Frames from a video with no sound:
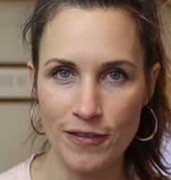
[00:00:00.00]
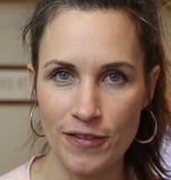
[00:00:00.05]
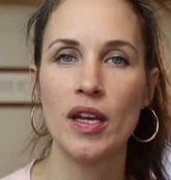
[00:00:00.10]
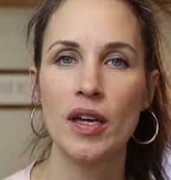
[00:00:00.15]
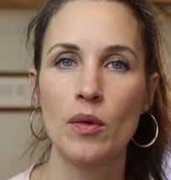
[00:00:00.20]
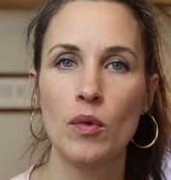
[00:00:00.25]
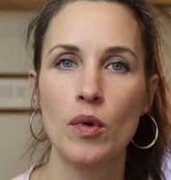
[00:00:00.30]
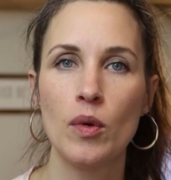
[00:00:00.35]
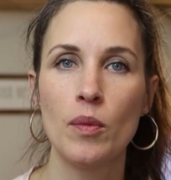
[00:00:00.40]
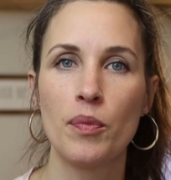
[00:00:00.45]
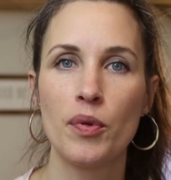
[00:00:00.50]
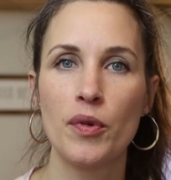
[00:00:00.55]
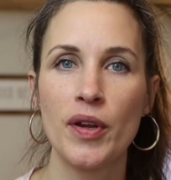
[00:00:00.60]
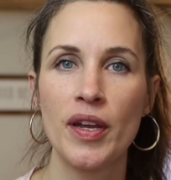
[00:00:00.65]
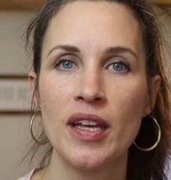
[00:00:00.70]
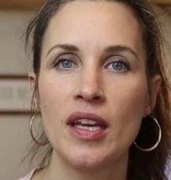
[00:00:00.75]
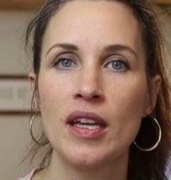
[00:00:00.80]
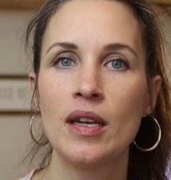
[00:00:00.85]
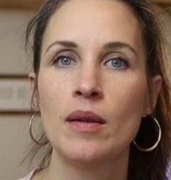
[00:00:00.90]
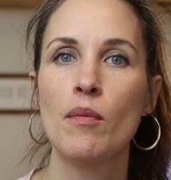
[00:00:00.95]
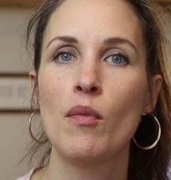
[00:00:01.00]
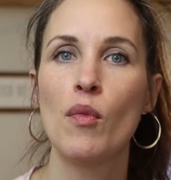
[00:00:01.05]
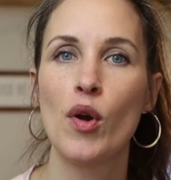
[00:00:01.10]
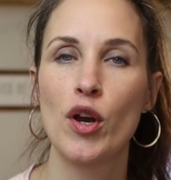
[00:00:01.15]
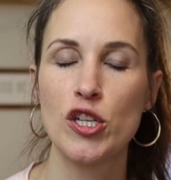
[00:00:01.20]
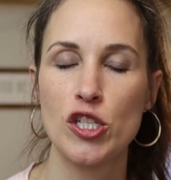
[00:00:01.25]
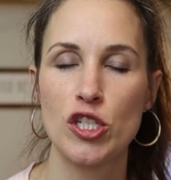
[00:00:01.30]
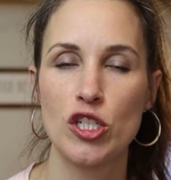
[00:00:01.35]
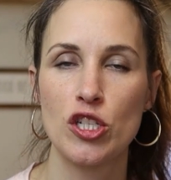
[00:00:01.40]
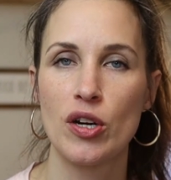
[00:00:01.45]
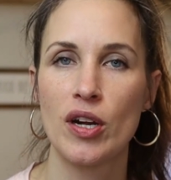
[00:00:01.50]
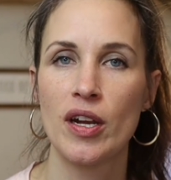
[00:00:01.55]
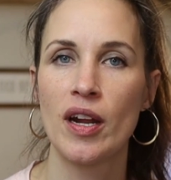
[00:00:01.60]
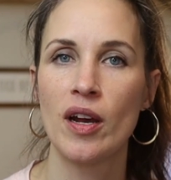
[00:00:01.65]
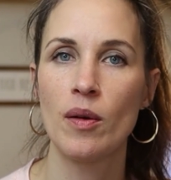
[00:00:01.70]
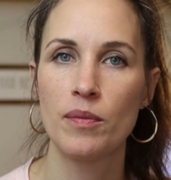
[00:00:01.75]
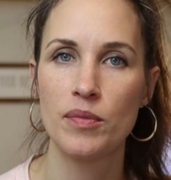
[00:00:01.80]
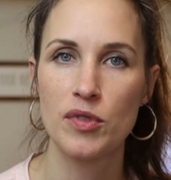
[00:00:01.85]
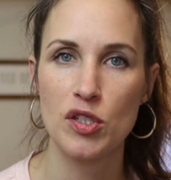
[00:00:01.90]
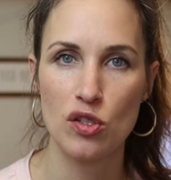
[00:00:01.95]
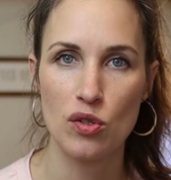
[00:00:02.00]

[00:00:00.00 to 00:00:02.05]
It will bring in moisture and help